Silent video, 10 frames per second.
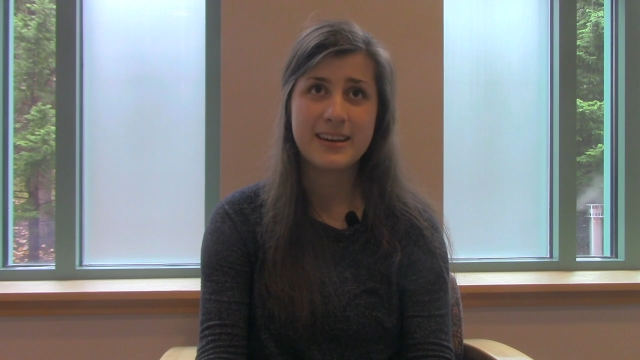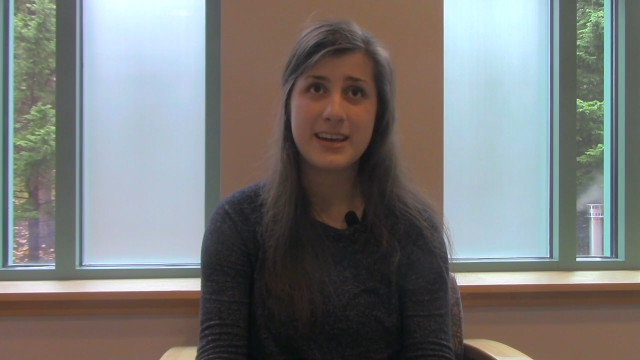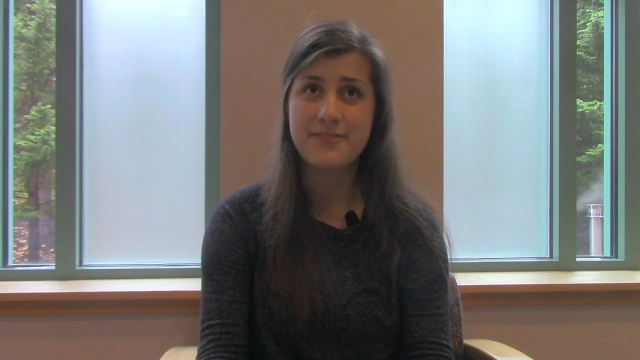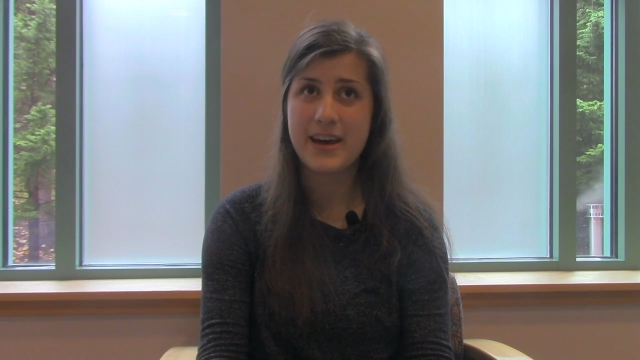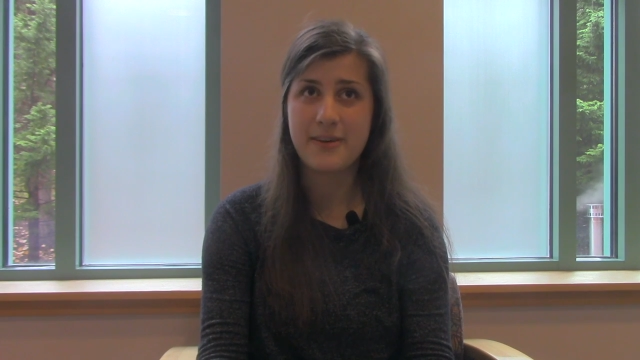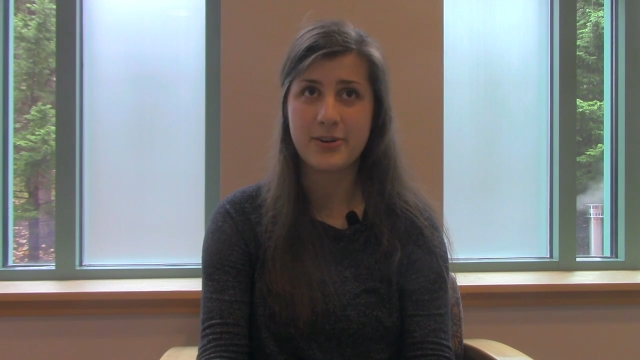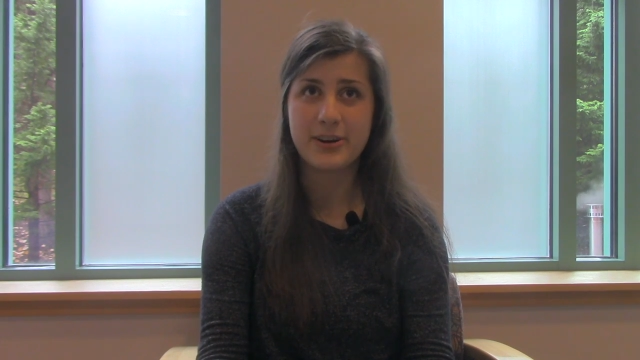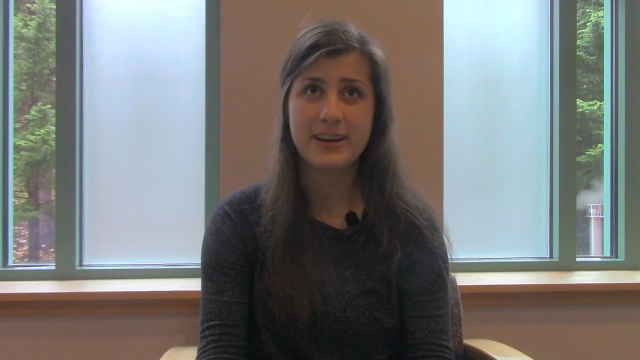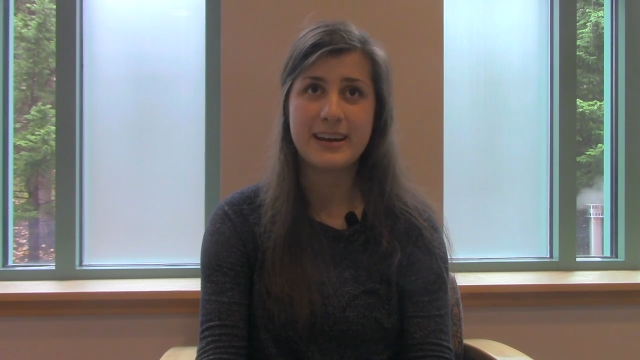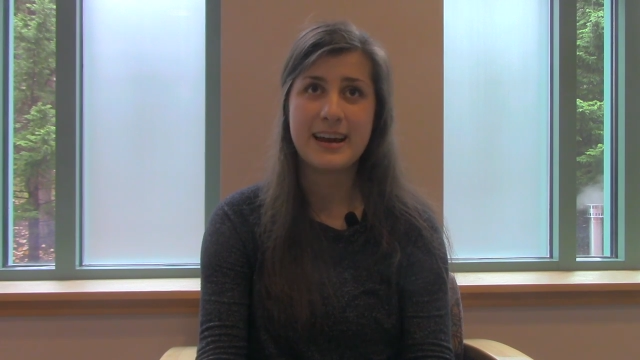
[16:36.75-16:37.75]
if
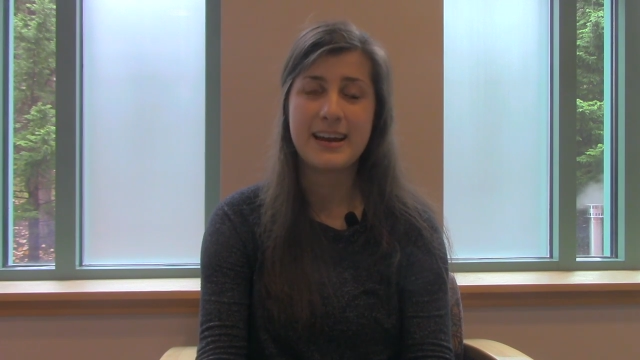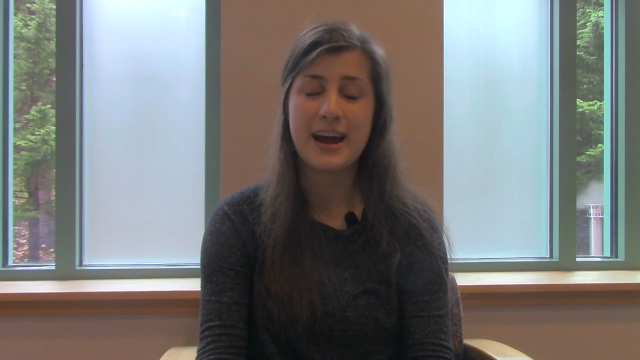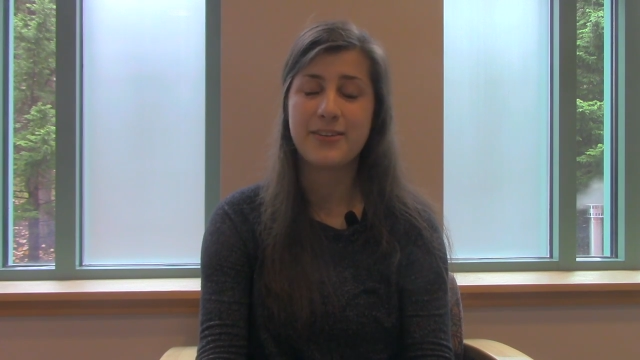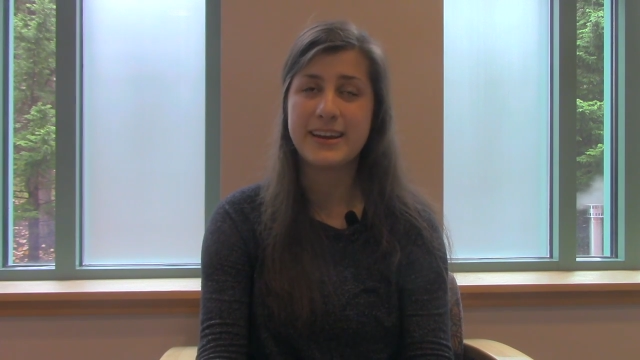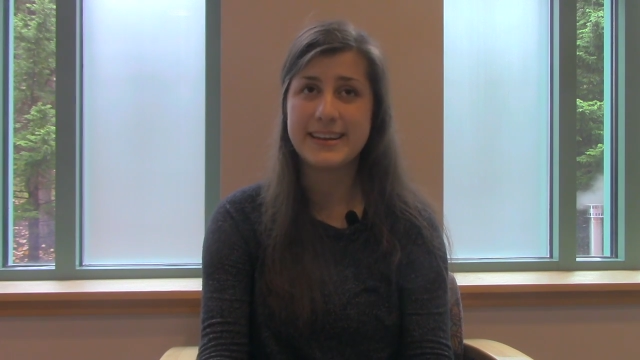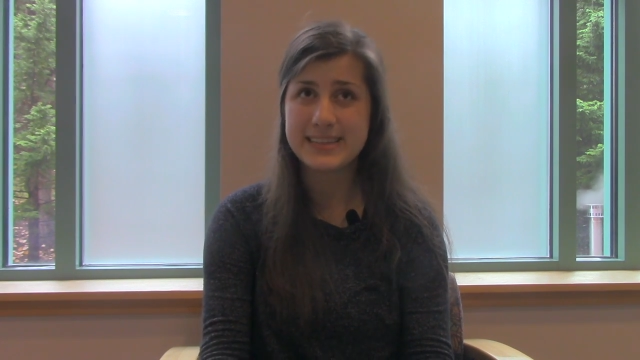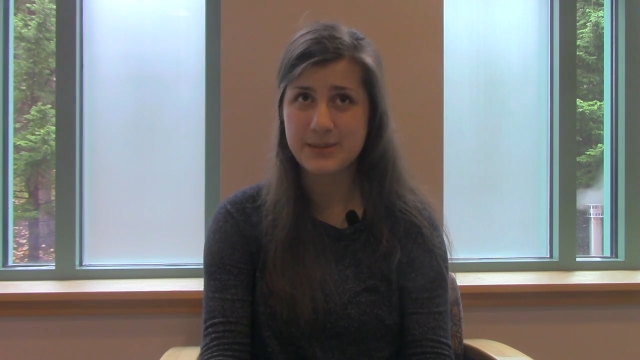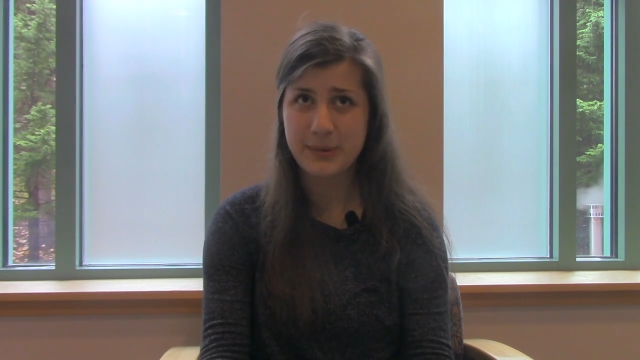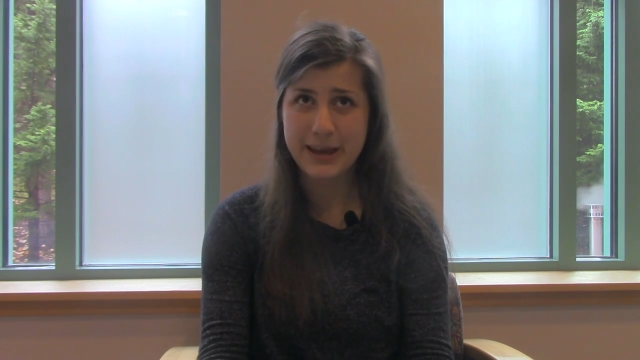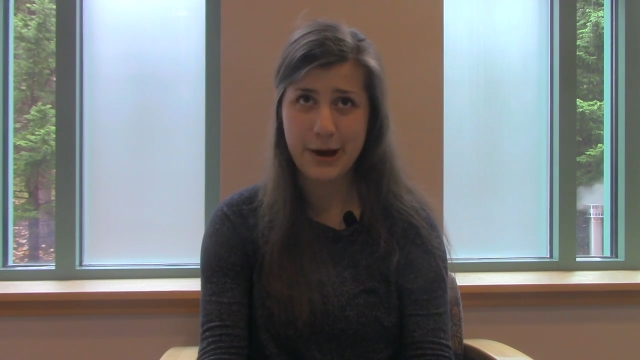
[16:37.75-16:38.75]
ever, and how they need to
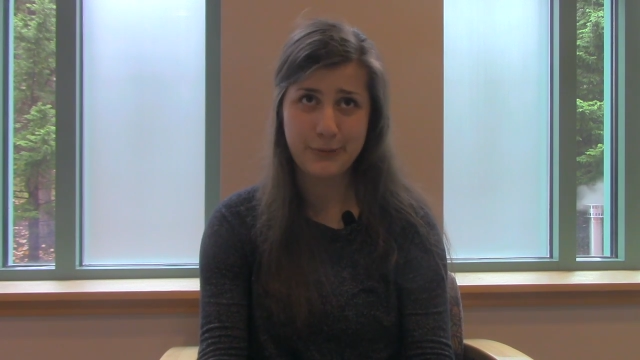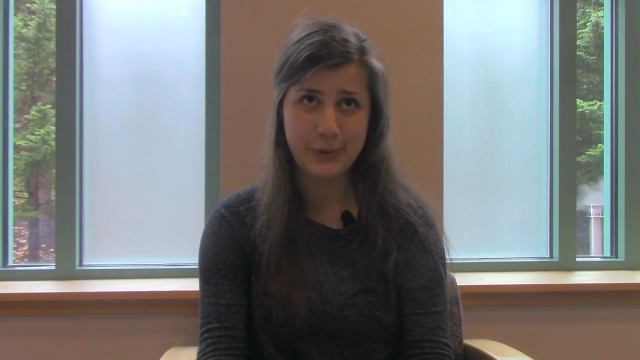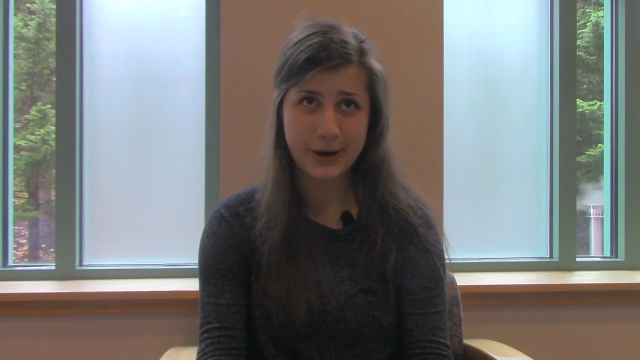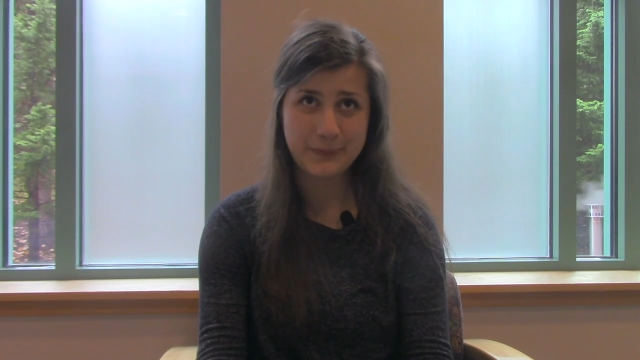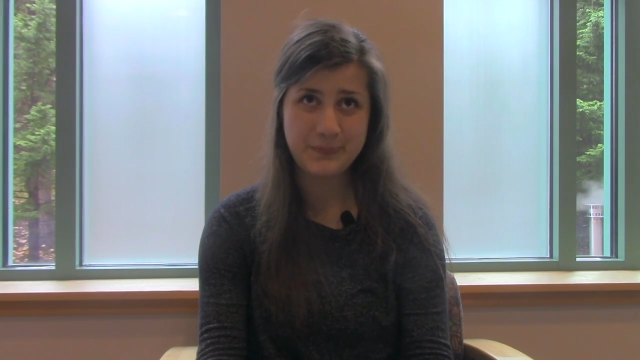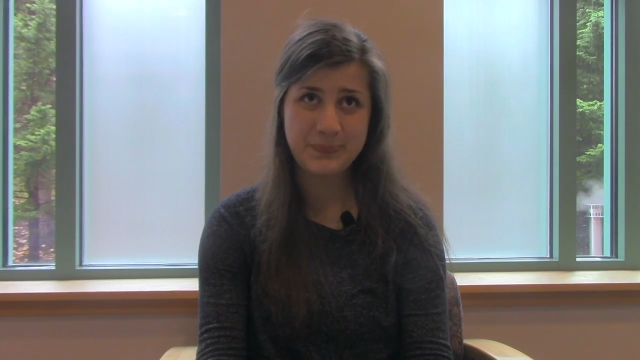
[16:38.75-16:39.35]
speak out more.